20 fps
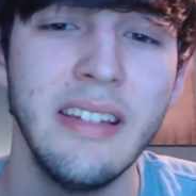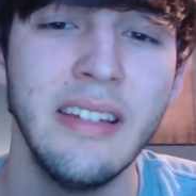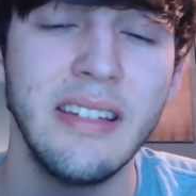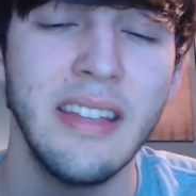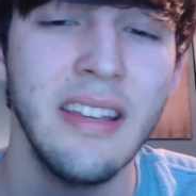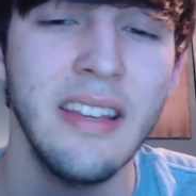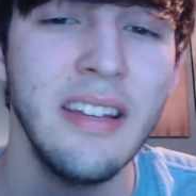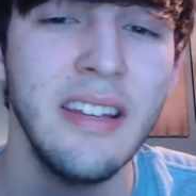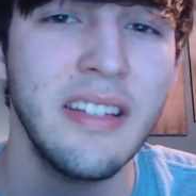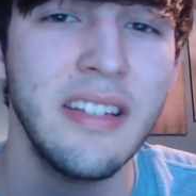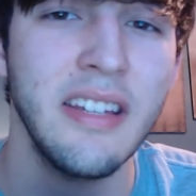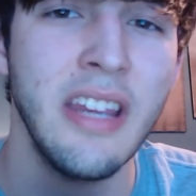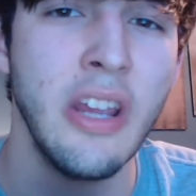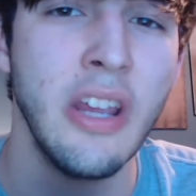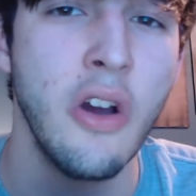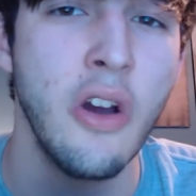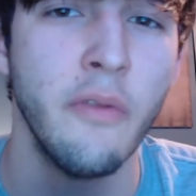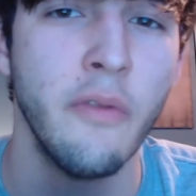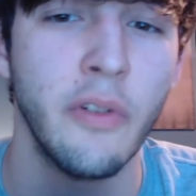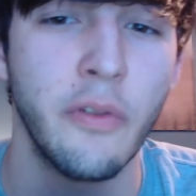Tennessee
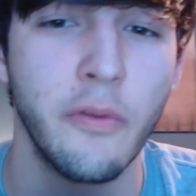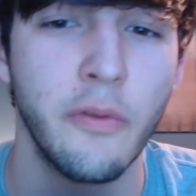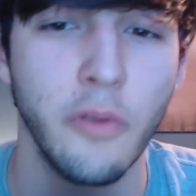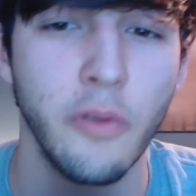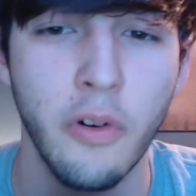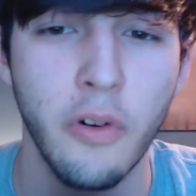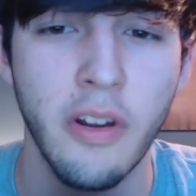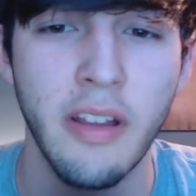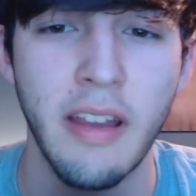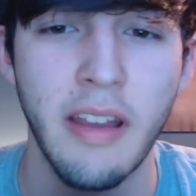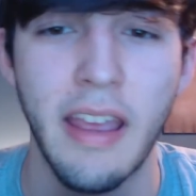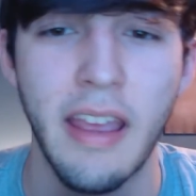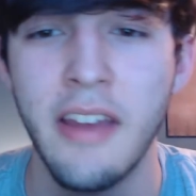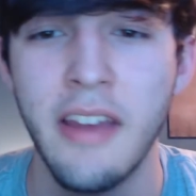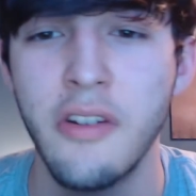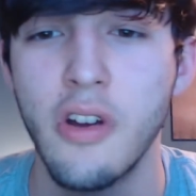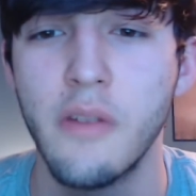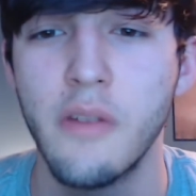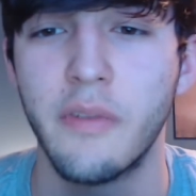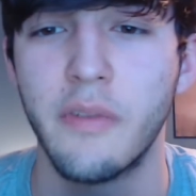over Florida and
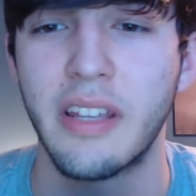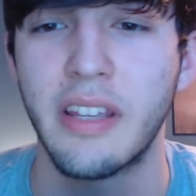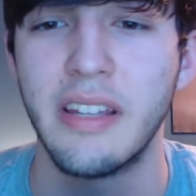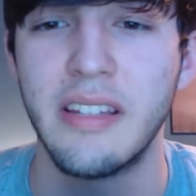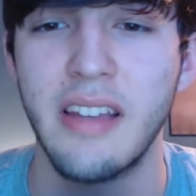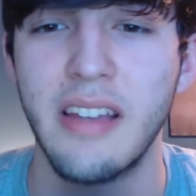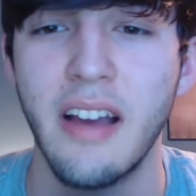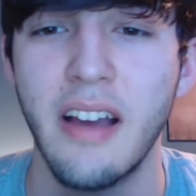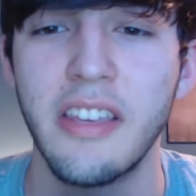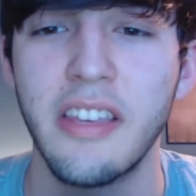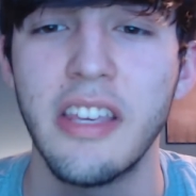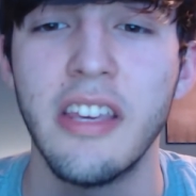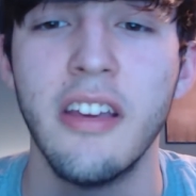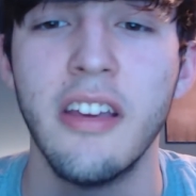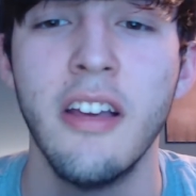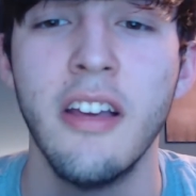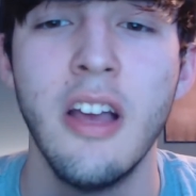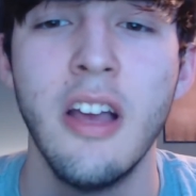over Kentucky,